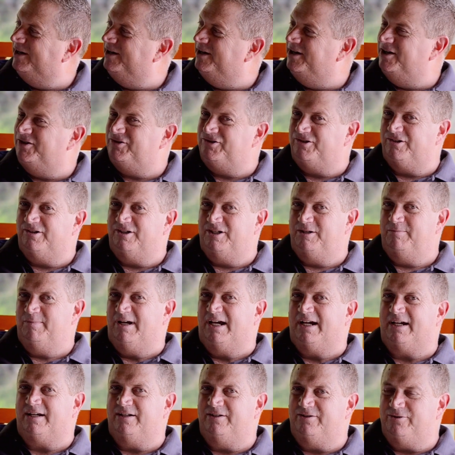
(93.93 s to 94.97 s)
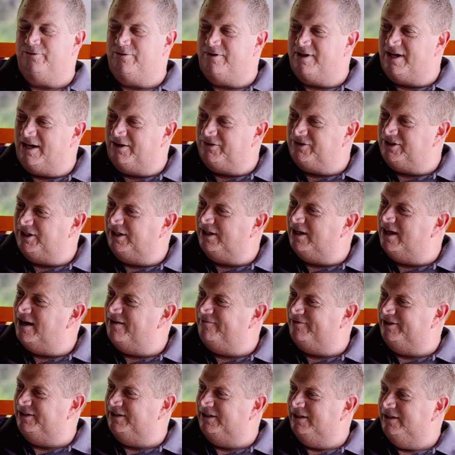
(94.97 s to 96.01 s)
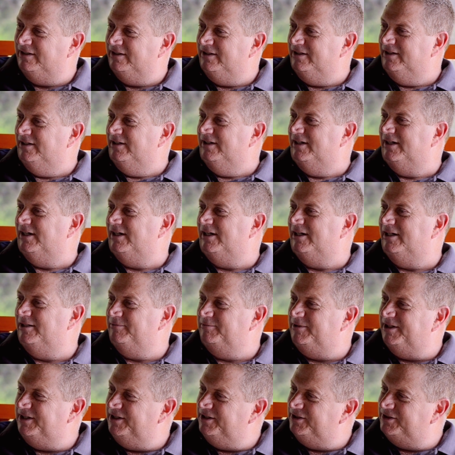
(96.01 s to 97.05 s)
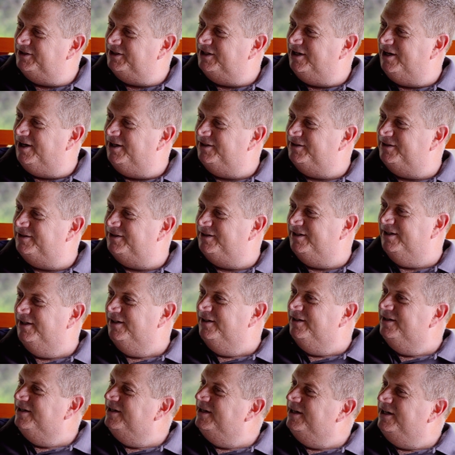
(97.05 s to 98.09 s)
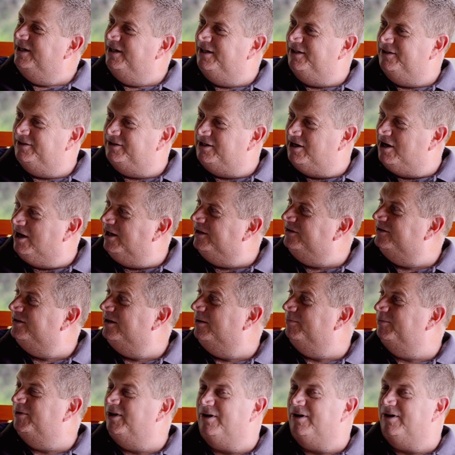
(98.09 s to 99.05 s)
initially back in 2011 to discuss his concept